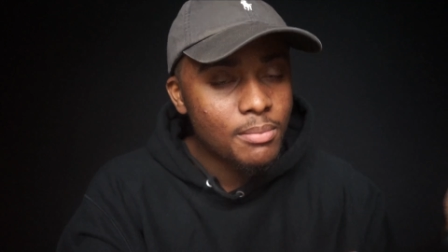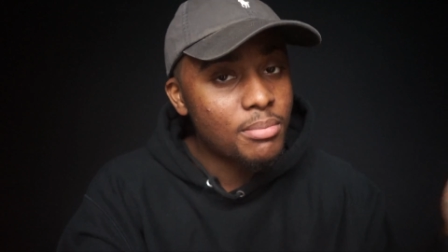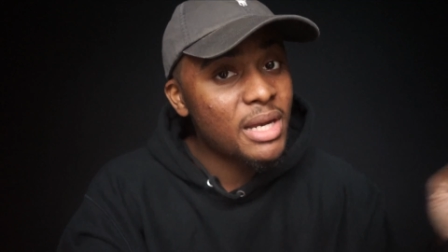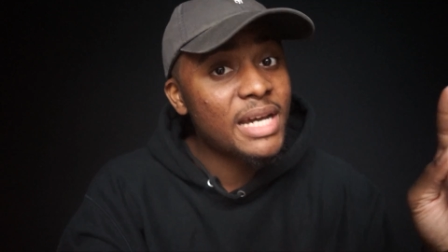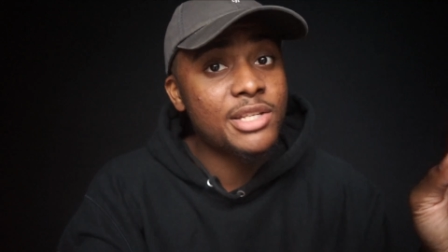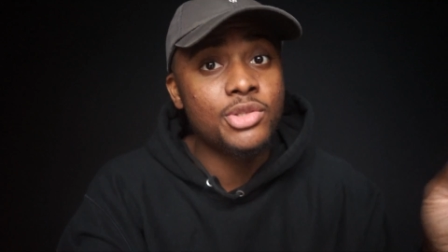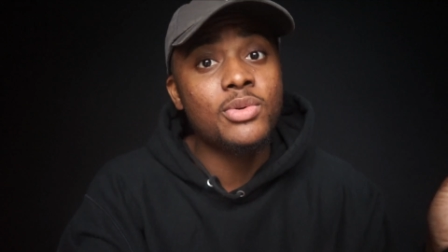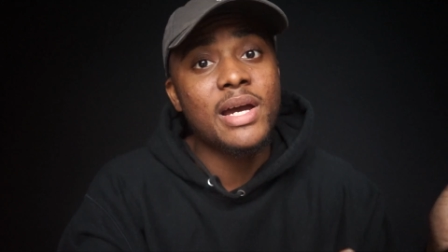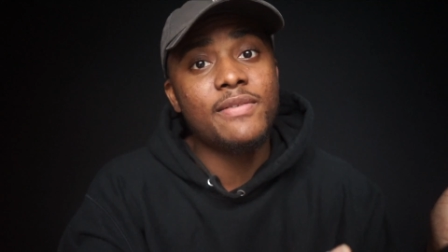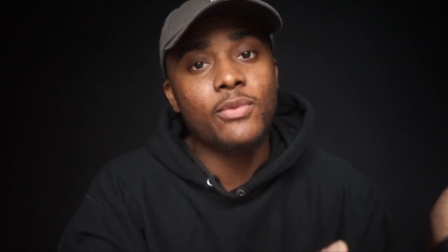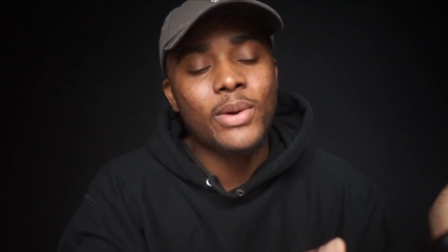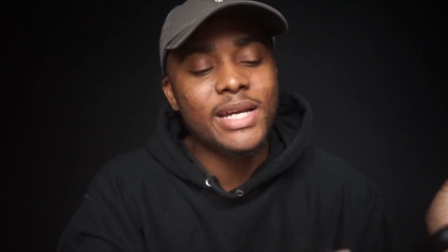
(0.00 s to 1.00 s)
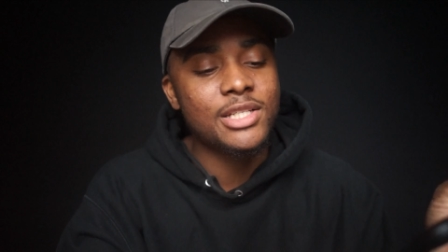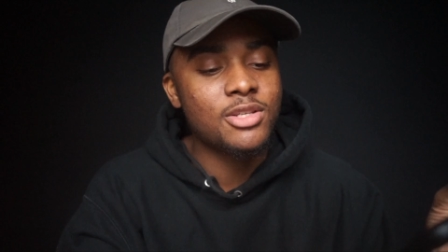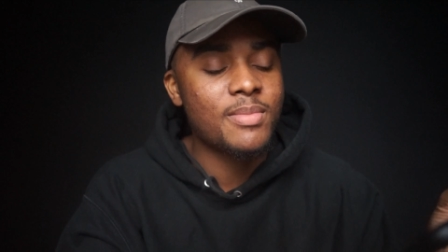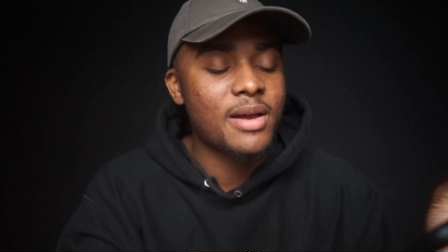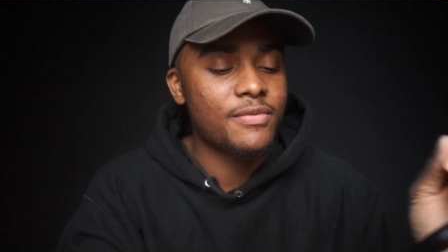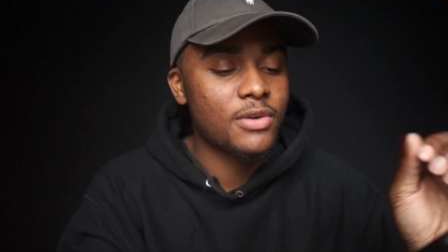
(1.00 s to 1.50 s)
But I do have Waze
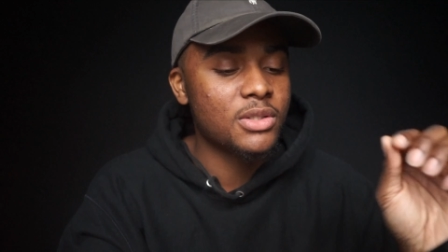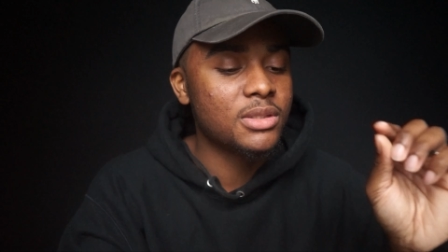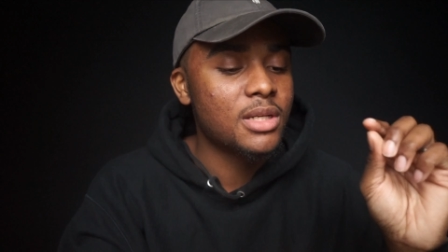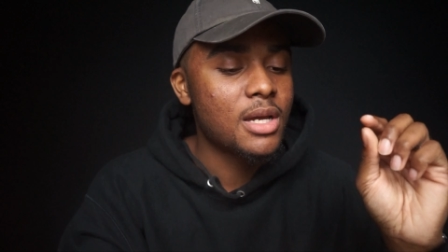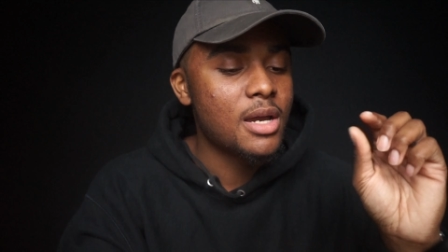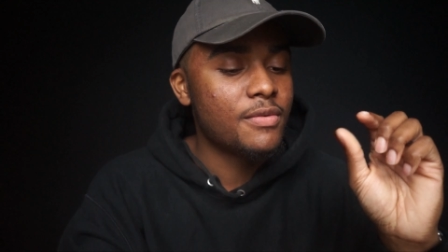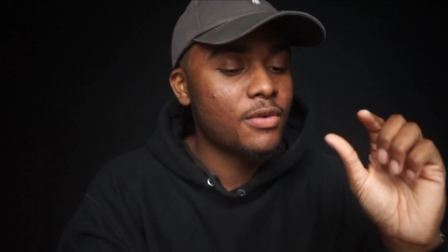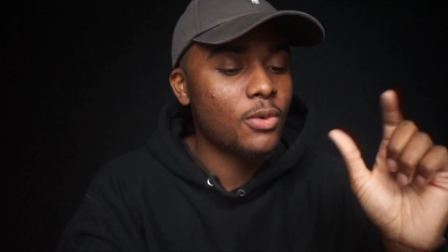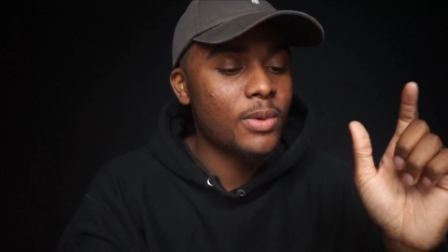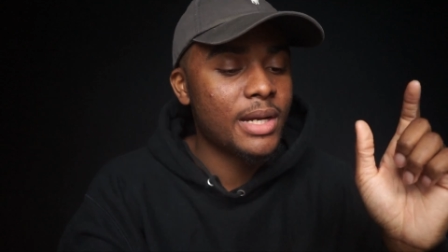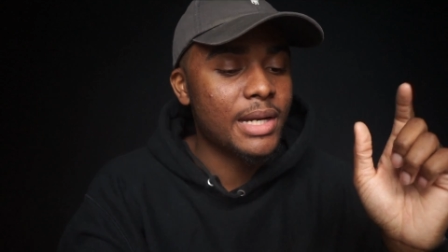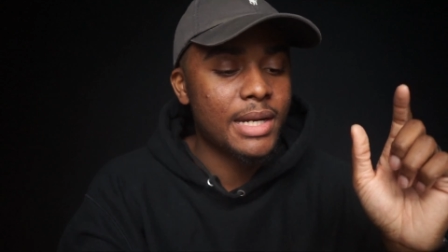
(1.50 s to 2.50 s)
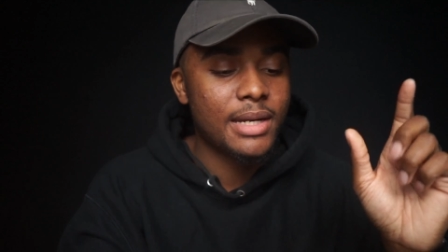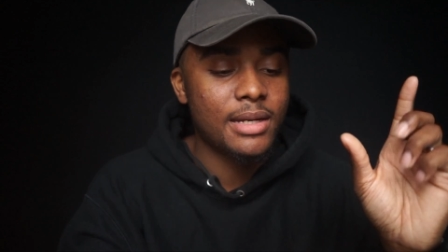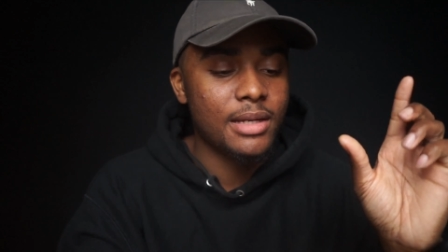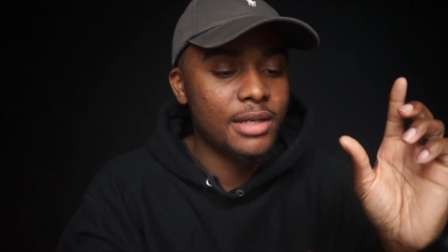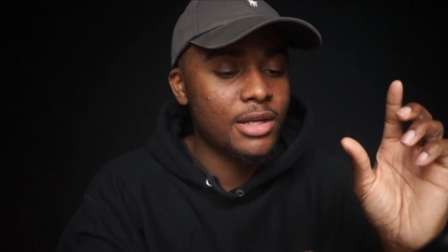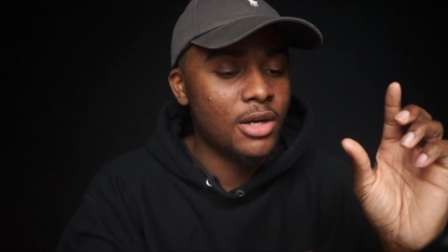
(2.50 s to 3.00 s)
on my phone for when,
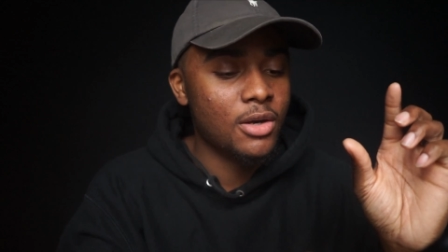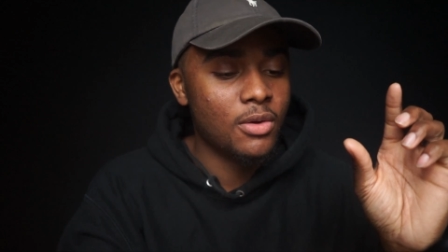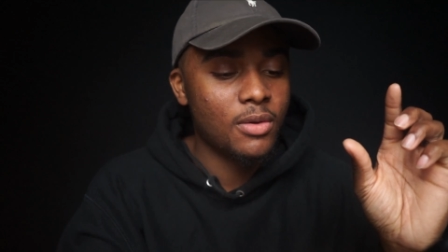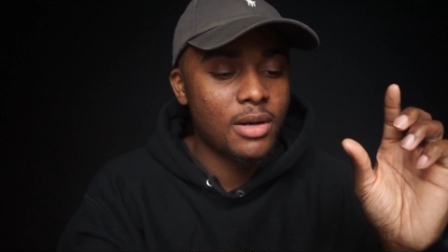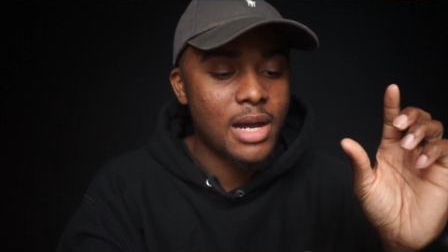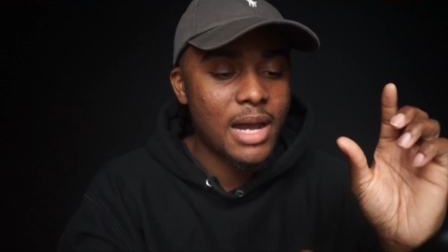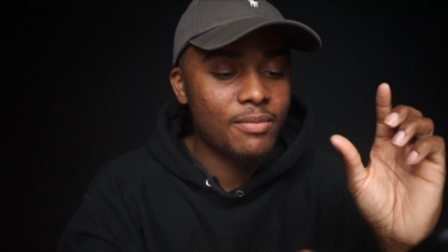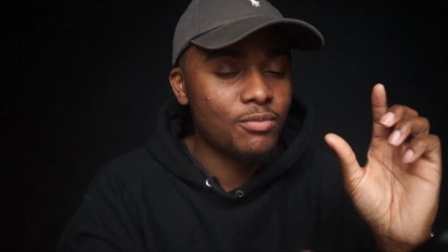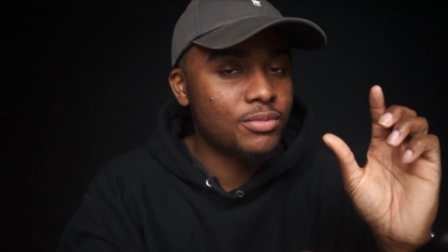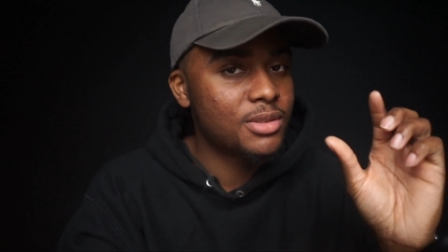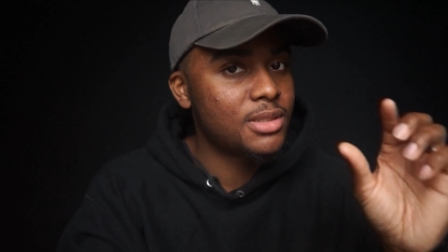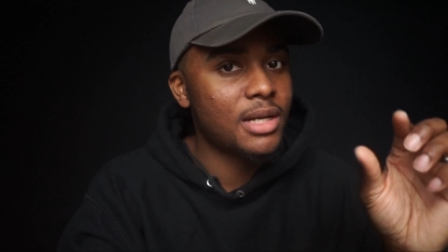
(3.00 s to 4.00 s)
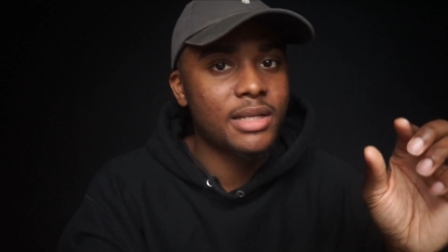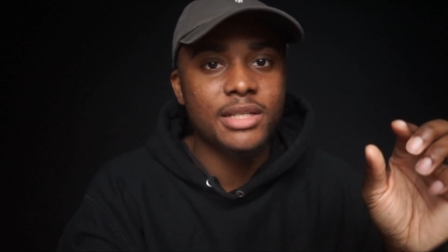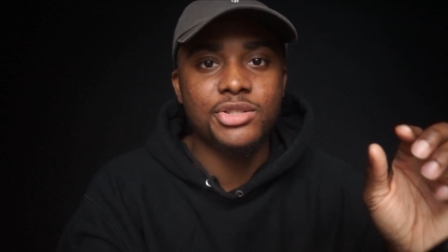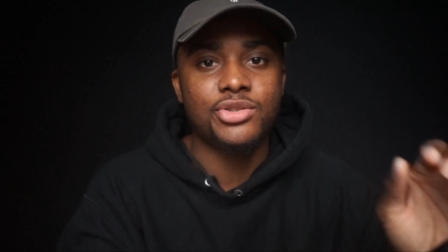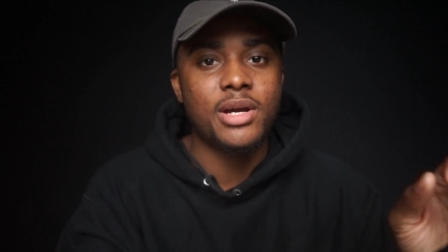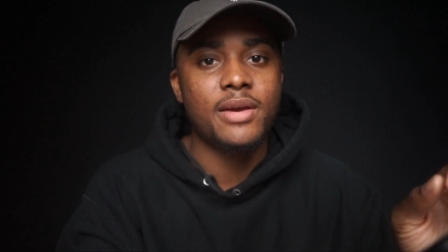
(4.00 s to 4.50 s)
you know, I'm stuck
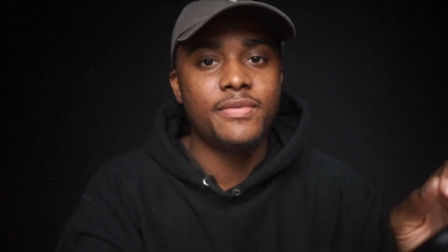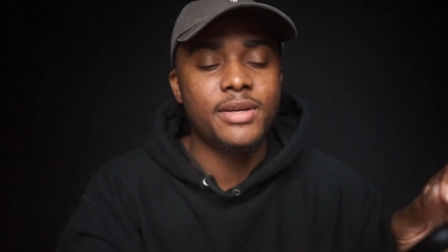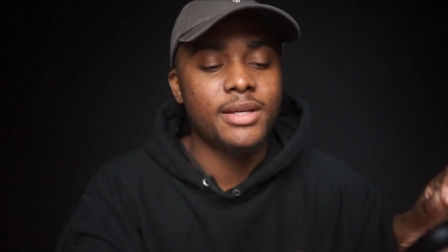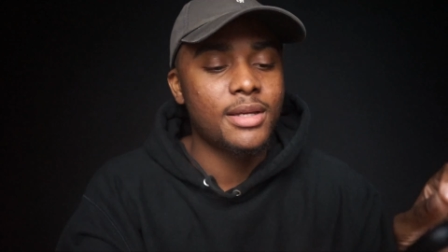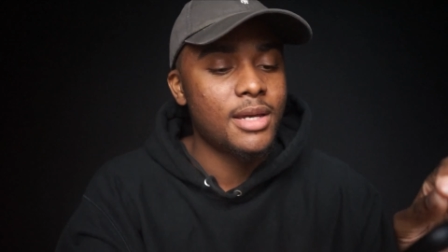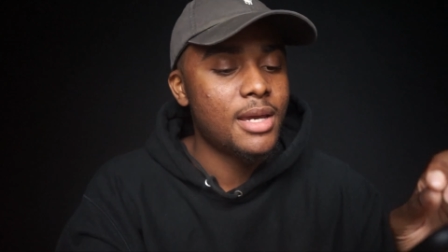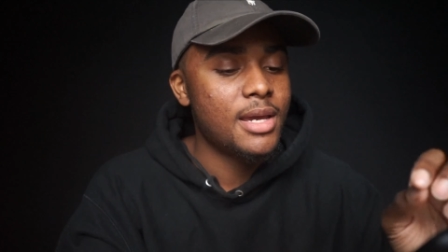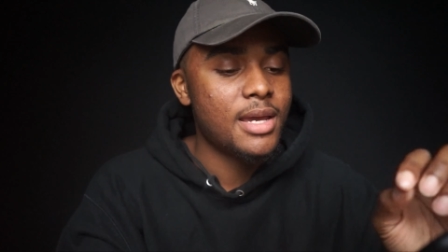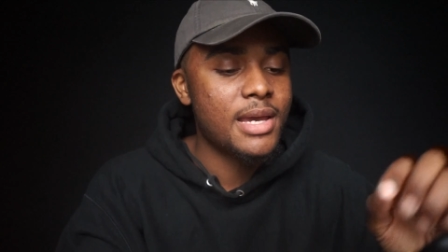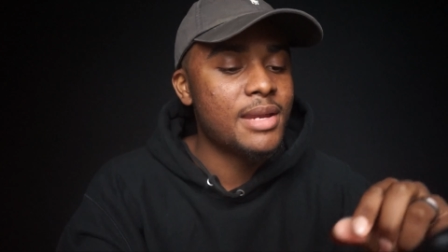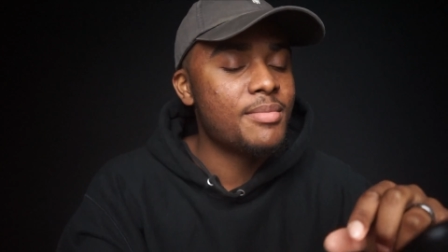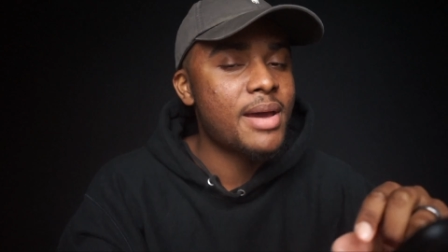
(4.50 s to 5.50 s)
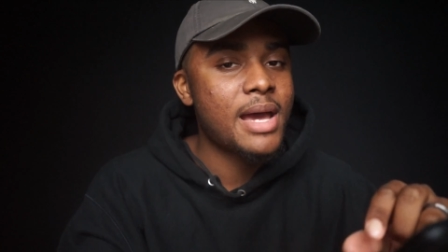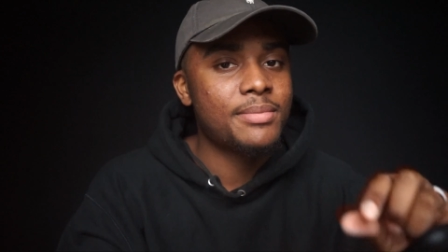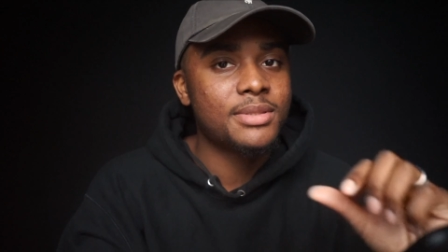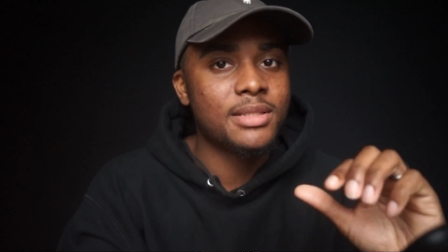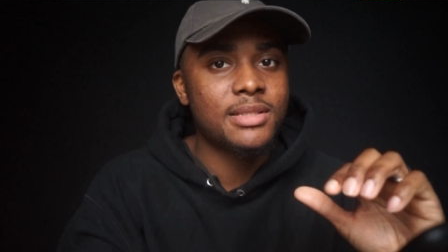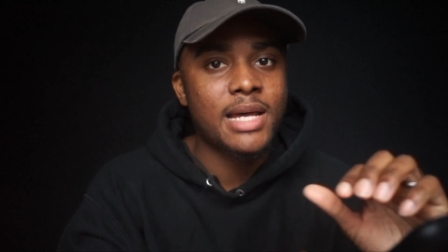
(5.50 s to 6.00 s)
in traffic and
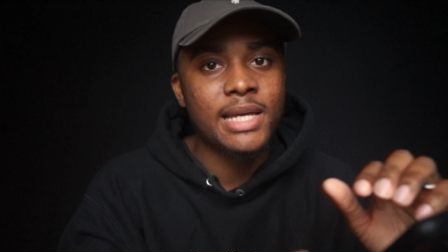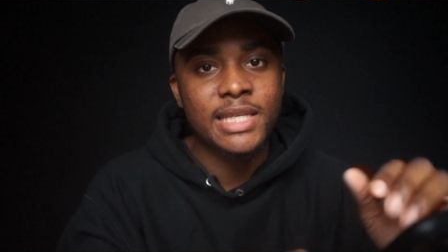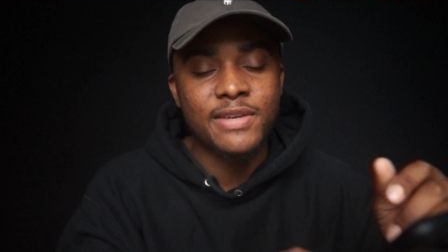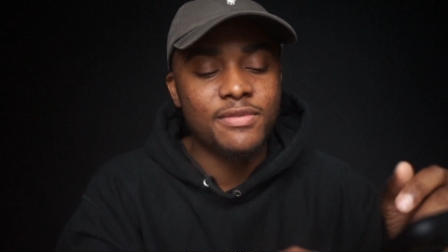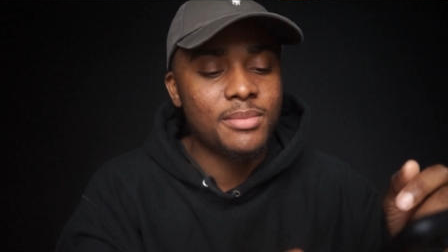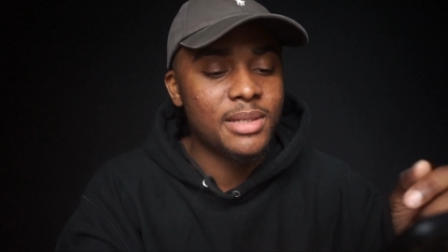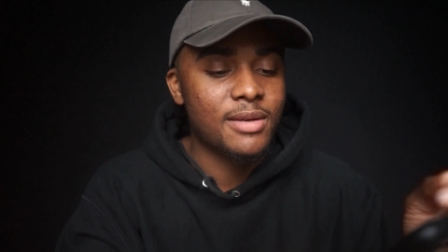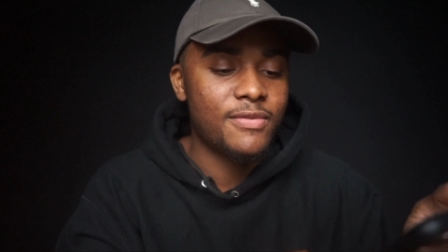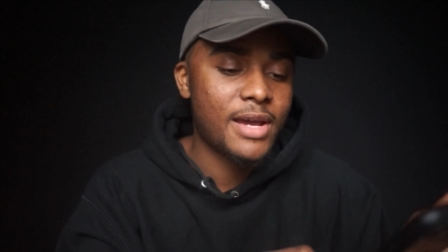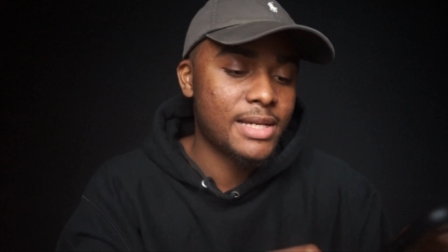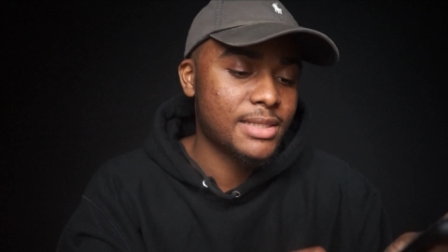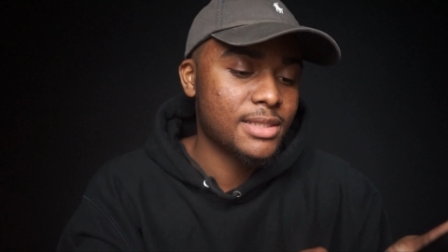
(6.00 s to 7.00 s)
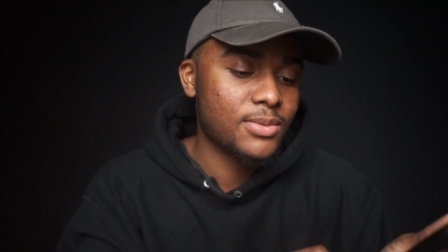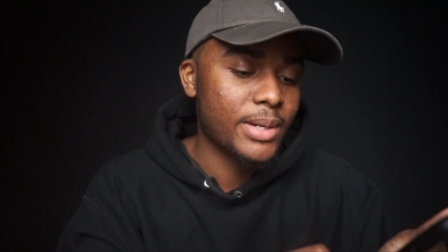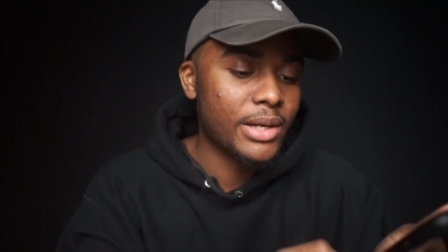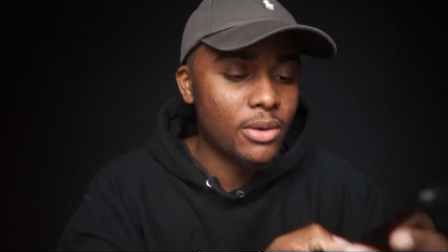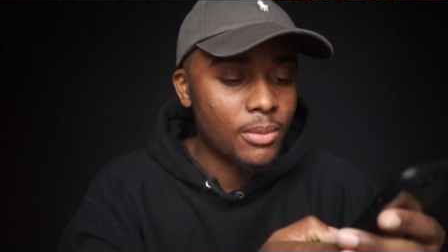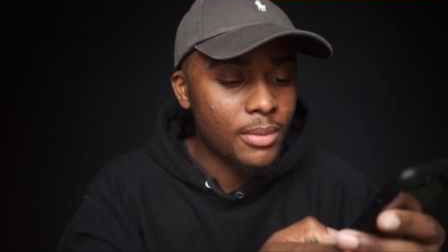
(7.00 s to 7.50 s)
Maps is not giving me the fastest
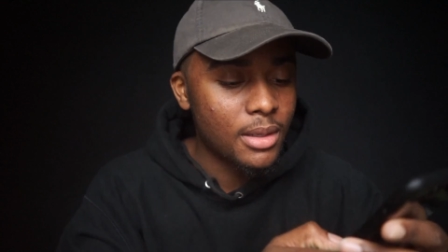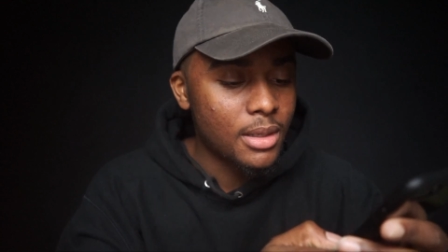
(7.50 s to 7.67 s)
way home.